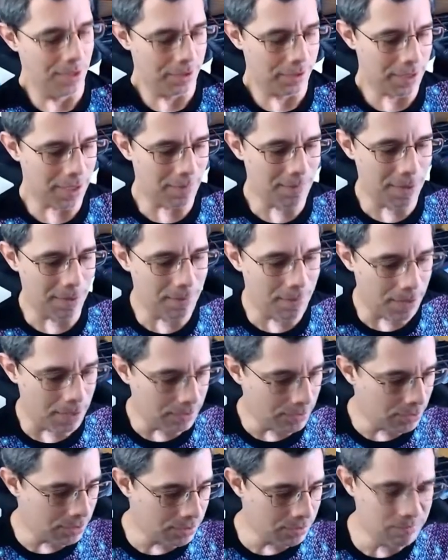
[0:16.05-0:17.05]
Got my
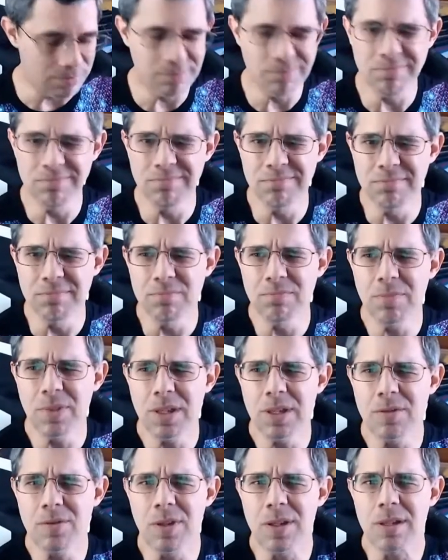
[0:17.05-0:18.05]
box, hmm, I think
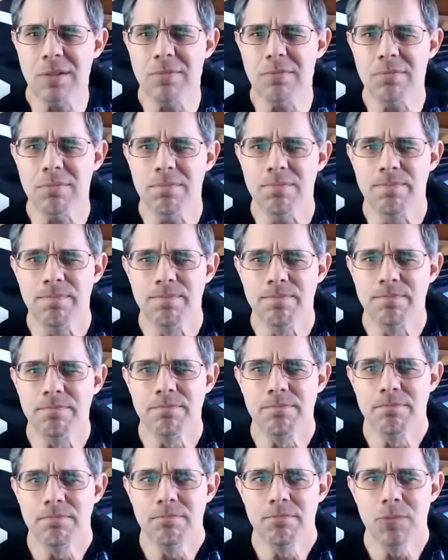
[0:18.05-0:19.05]
it was like
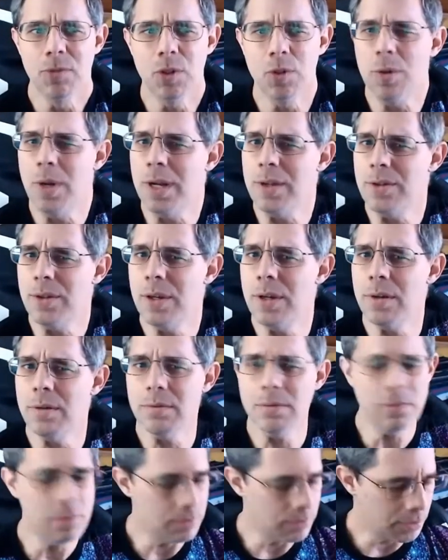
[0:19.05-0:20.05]
two days ago,
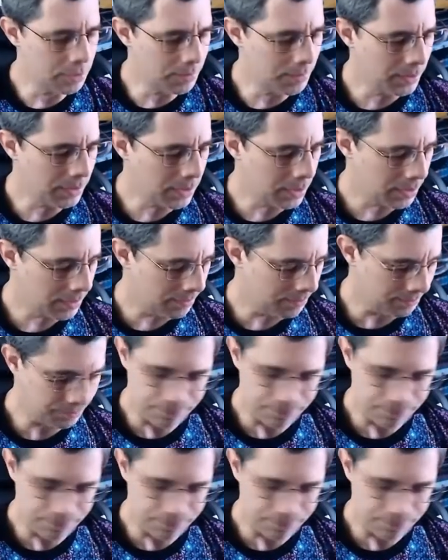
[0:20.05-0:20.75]
something like that.